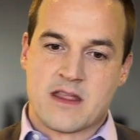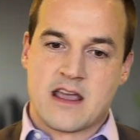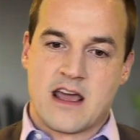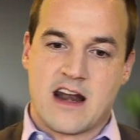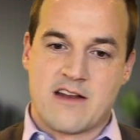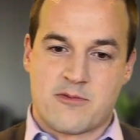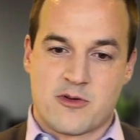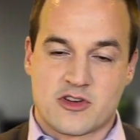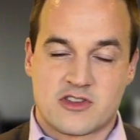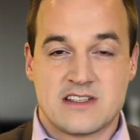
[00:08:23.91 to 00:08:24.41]
And
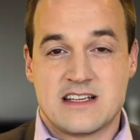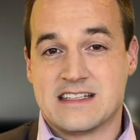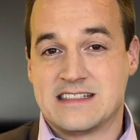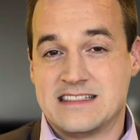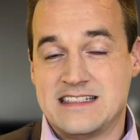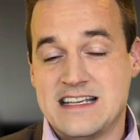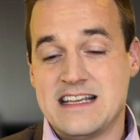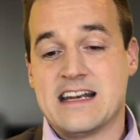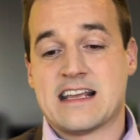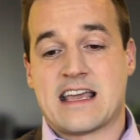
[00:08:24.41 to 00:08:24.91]
I've personally
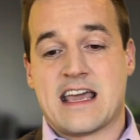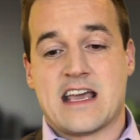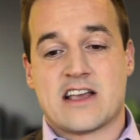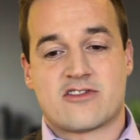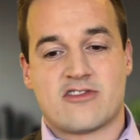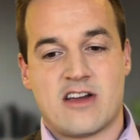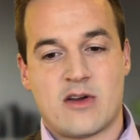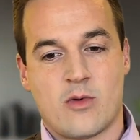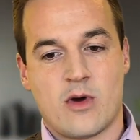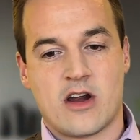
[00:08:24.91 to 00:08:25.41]
seen a case,
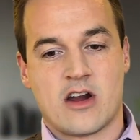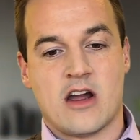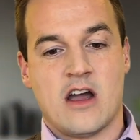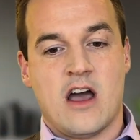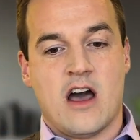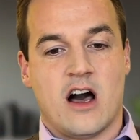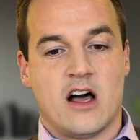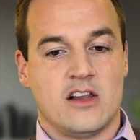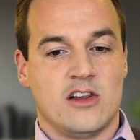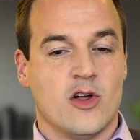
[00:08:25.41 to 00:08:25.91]
right, where
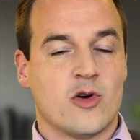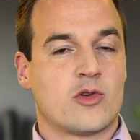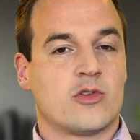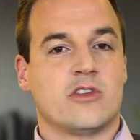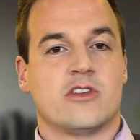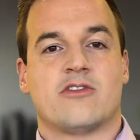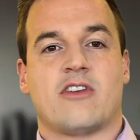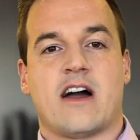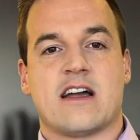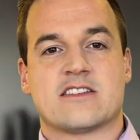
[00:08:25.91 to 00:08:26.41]
a local
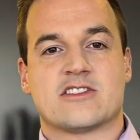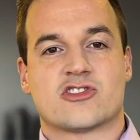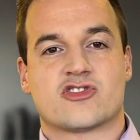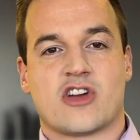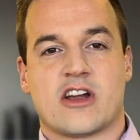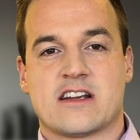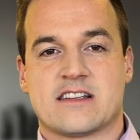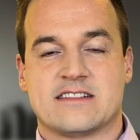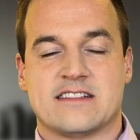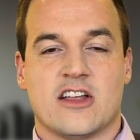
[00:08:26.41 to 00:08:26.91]
advisor
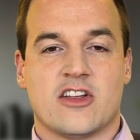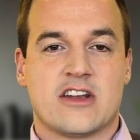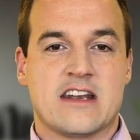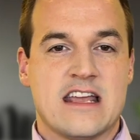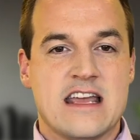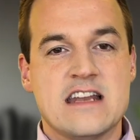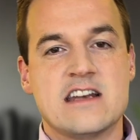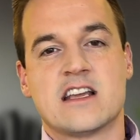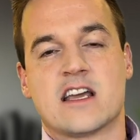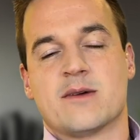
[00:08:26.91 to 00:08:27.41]
tried to sell an
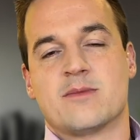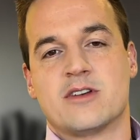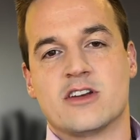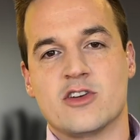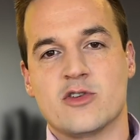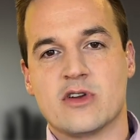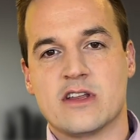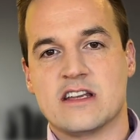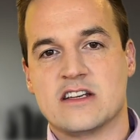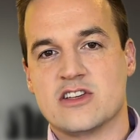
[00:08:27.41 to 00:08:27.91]
income
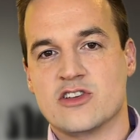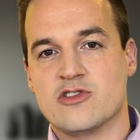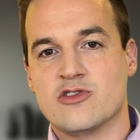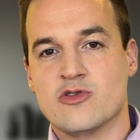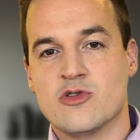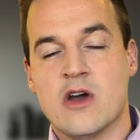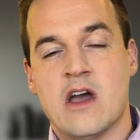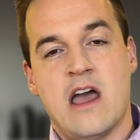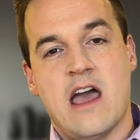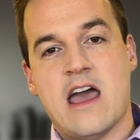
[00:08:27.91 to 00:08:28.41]
annuity
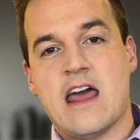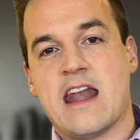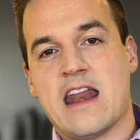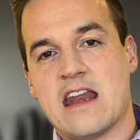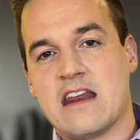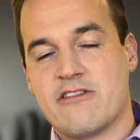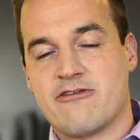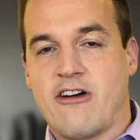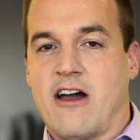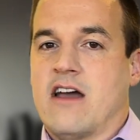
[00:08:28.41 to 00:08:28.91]
to an
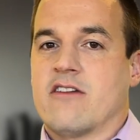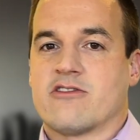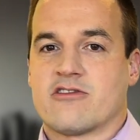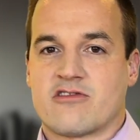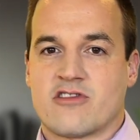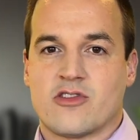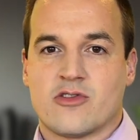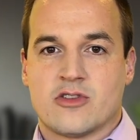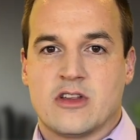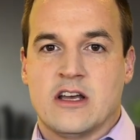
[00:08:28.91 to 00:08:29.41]
85-year-old.